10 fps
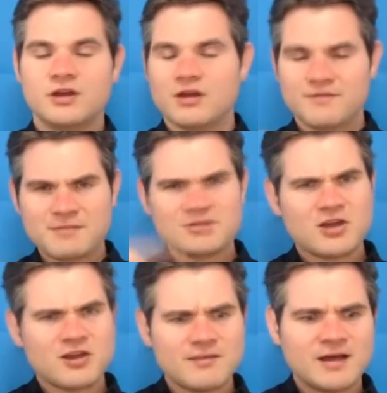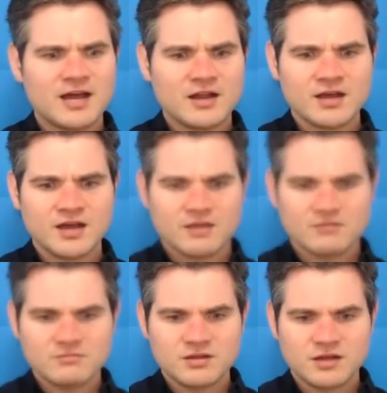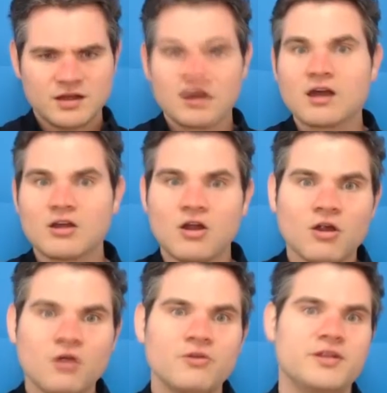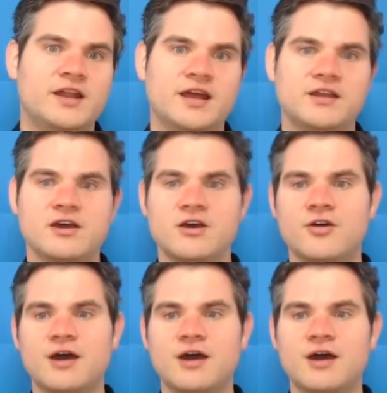or if I'm talking about a girl that I know,